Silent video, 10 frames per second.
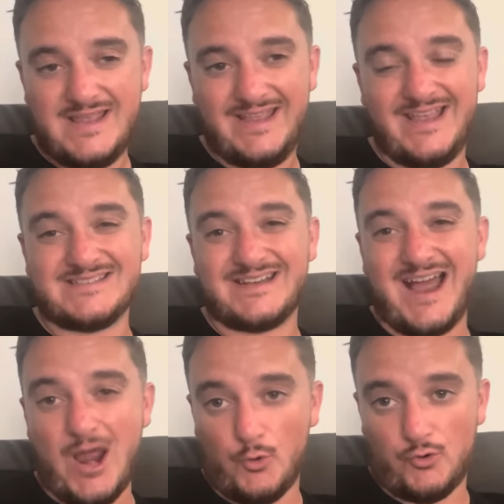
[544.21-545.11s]
is an
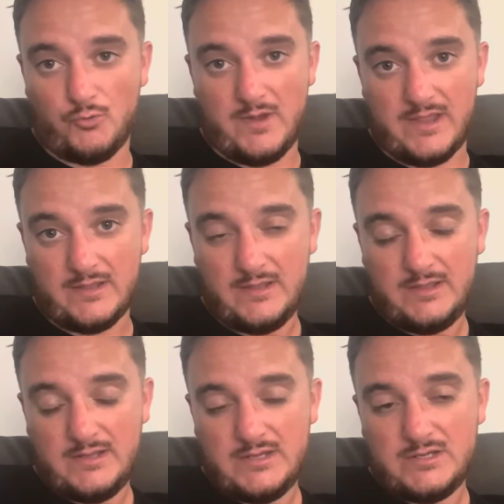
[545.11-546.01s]
hour away.
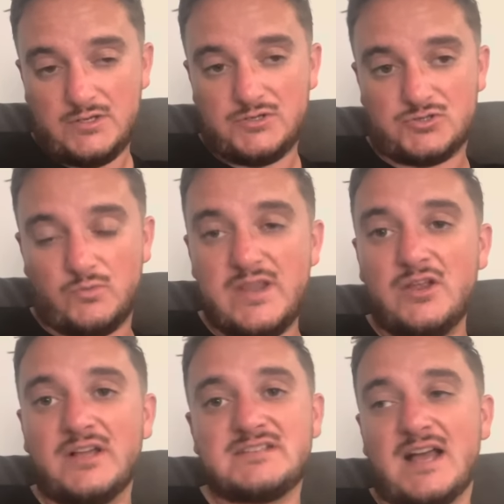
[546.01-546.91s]
So we
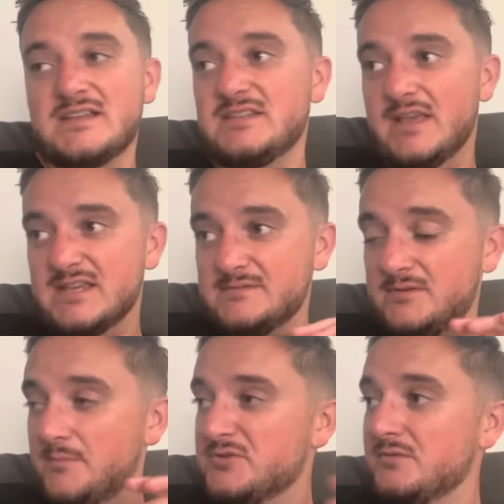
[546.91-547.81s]
got a taxi there,
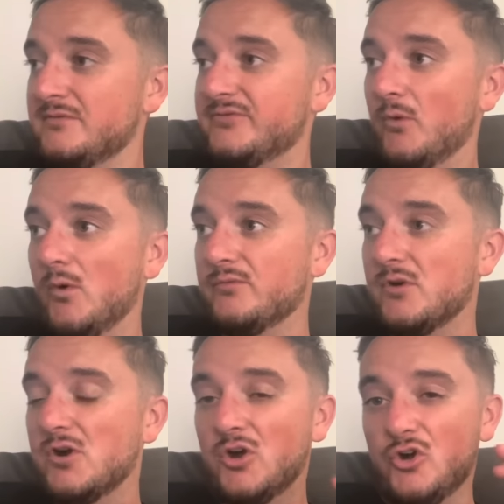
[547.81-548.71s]
split between four
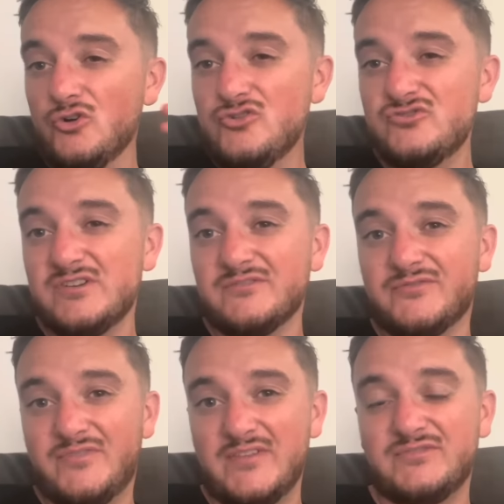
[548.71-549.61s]
of us,
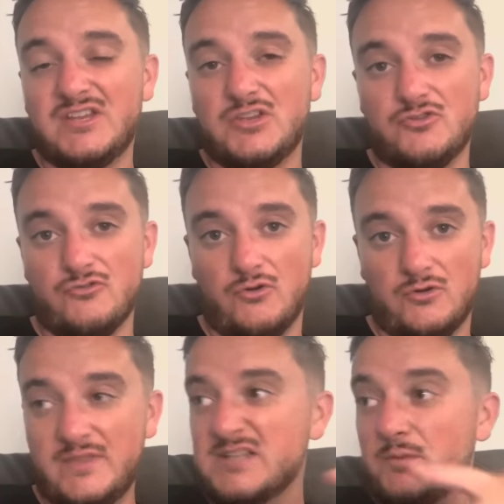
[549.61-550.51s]
€150.
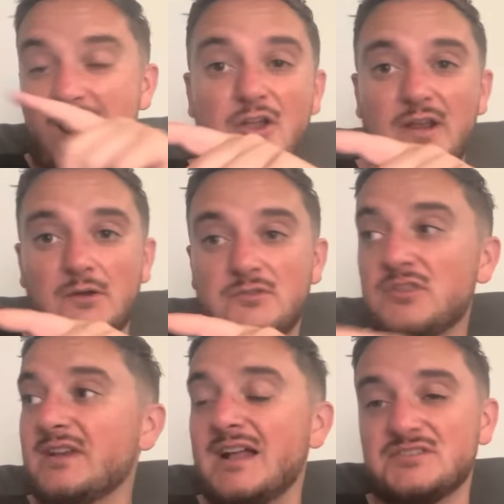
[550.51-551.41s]
And that's when I got out. The
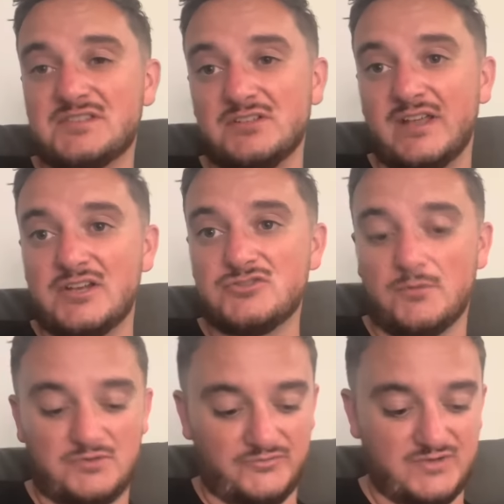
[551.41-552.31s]
other lads are still getting
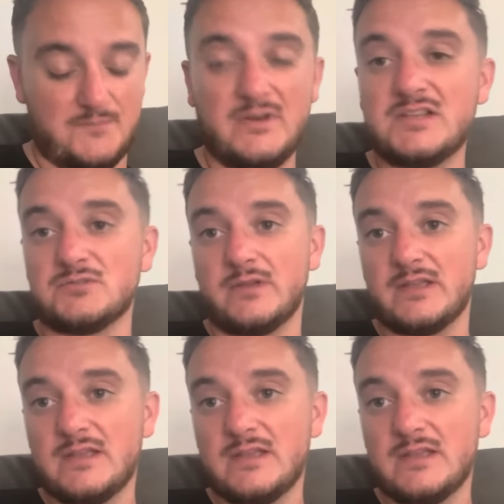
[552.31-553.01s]
dropped off 10 minutes away